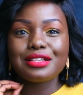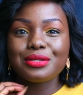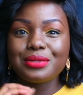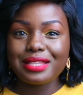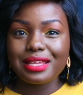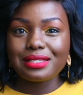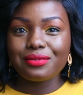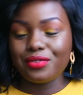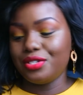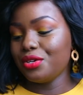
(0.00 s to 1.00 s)

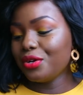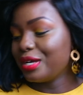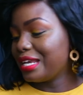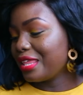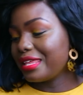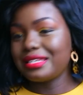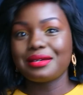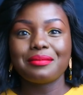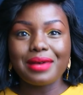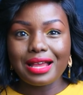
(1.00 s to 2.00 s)
Today's video, now that
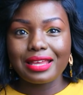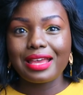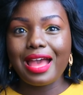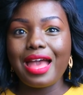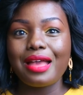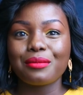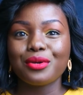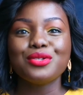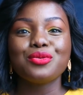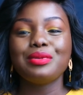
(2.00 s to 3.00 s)
I'm back, I am
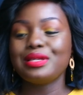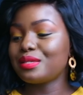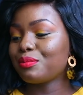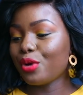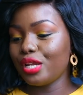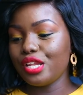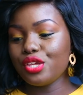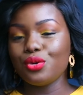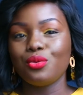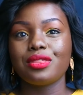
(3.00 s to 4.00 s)
going to be
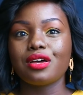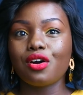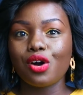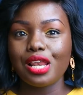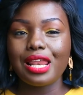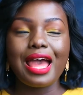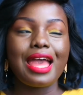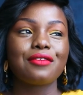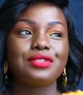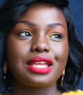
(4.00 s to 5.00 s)
spoiling you with a haul. I
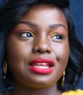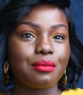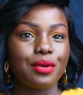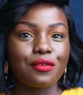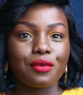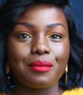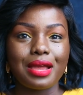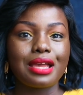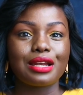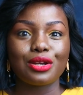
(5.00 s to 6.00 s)
have taken a break from
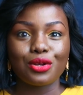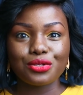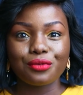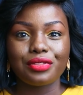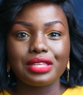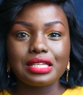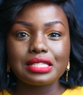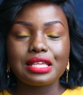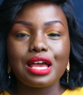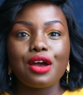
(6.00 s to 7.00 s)
buying a lot of
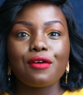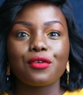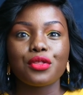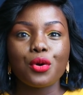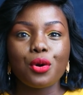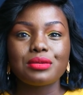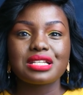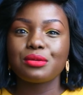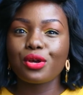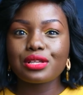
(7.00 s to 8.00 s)
things for the home
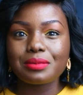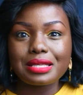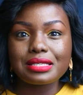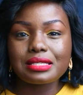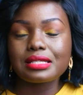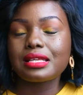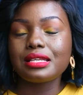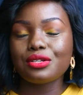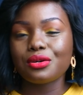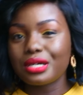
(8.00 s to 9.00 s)
just because my sister
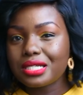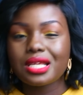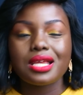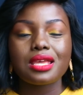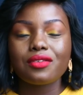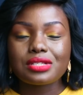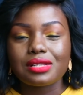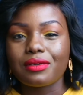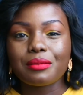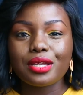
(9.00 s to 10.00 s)
said, you know what, give
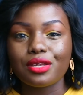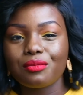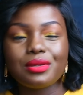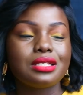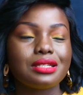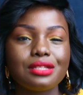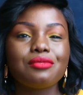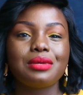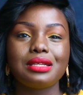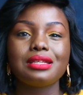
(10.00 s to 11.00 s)
yourself a break. You've been,
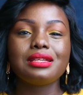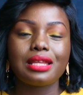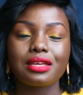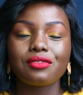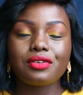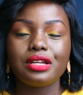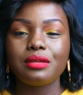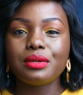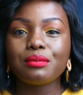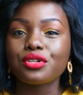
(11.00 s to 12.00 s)
you've been like, you've
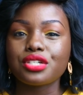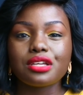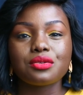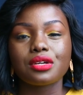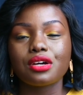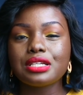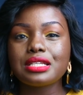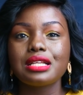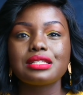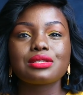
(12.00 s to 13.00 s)
really been pushing into the
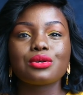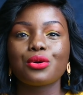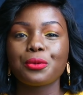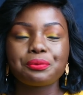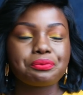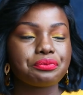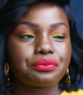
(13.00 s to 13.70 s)
content. So